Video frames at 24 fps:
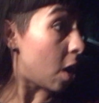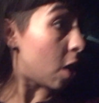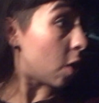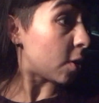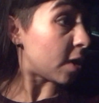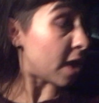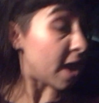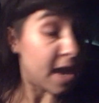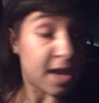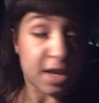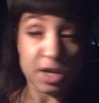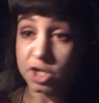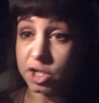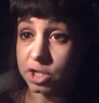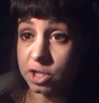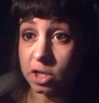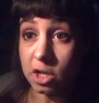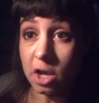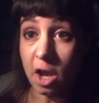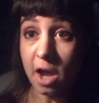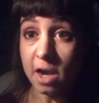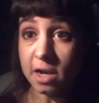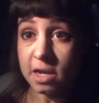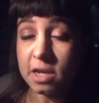Okay, just
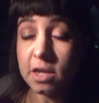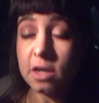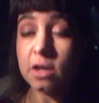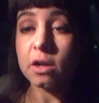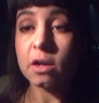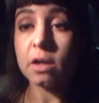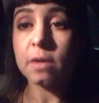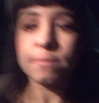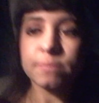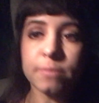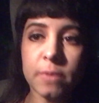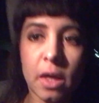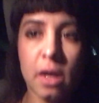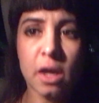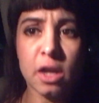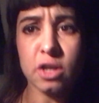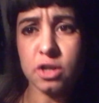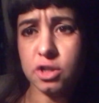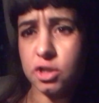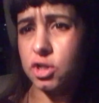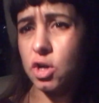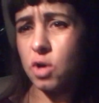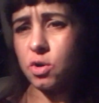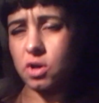got here.
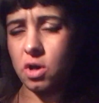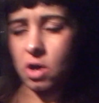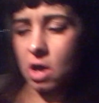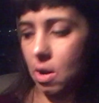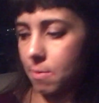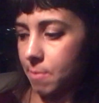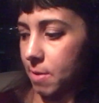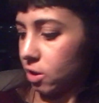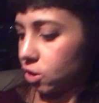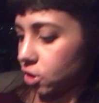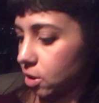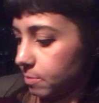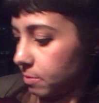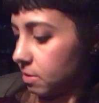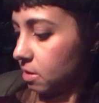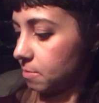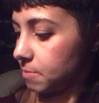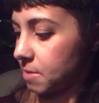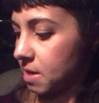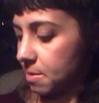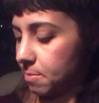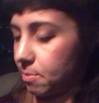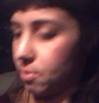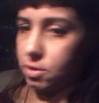Don't know how much I'm gonna
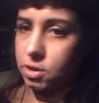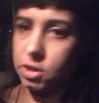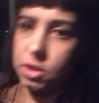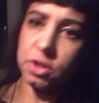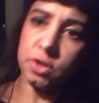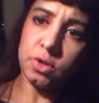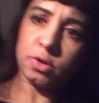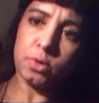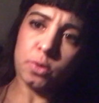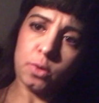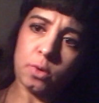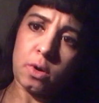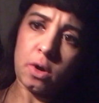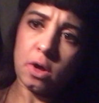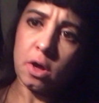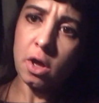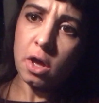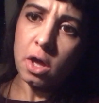be able to